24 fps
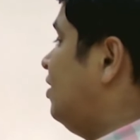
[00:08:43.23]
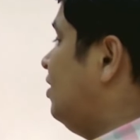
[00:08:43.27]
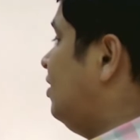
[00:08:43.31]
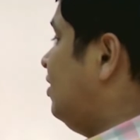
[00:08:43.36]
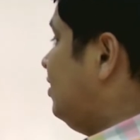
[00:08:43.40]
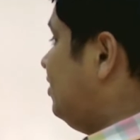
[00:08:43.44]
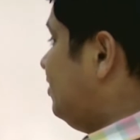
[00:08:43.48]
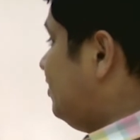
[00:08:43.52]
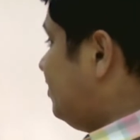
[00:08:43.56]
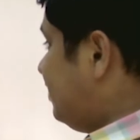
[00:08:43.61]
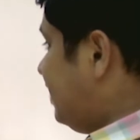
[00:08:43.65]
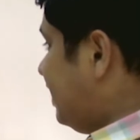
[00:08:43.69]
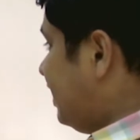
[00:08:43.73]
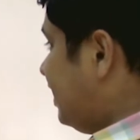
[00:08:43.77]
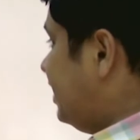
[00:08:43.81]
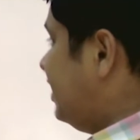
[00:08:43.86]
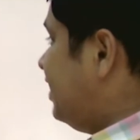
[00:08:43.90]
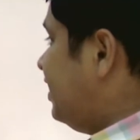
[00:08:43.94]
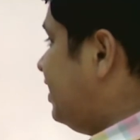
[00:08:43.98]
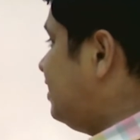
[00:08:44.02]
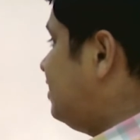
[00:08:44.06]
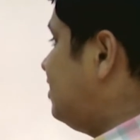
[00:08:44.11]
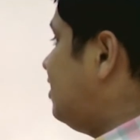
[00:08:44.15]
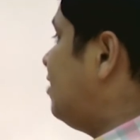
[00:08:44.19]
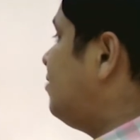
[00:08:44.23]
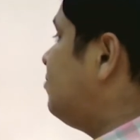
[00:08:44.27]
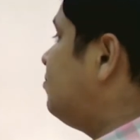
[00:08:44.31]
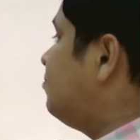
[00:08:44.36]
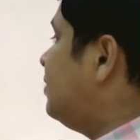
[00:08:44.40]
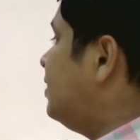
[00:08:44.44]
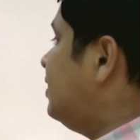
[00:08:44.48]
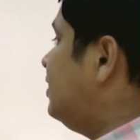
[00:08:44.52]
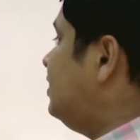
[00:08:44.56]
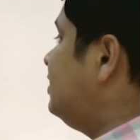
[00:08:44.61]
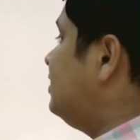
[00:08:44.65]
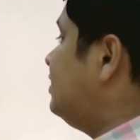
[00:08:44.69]
Second
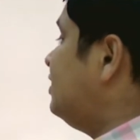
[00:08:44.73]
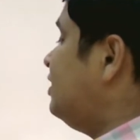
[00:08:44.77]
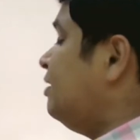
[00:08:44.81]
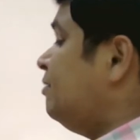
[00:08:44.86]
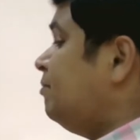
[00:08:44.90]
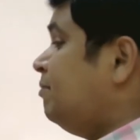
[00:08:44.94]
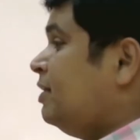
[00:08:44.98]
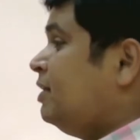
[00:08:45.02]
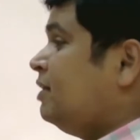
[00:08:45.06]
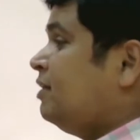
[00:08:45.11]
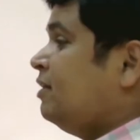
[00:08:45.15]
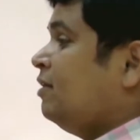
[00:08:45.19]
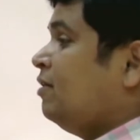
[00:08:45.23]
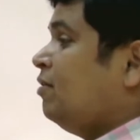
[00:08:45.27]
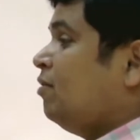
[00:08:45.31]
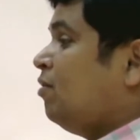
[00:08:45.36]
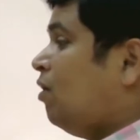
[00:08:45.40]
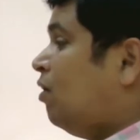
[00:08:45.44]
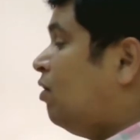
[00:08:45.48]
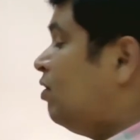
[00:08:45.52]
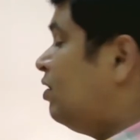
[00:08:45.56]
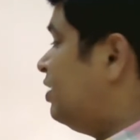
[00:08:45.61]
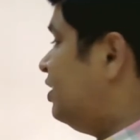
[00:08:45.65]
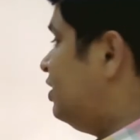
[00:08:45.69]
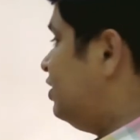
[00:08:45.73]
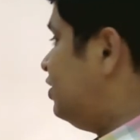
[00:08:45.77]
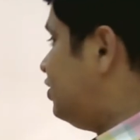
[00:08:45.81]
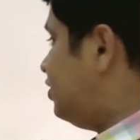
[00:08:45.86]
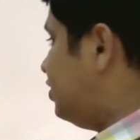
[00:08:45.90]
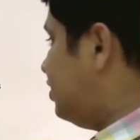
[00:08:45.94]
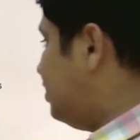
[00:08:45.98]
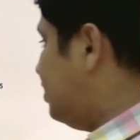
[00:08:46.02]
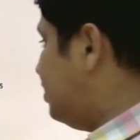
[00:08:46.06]
example is image recognition,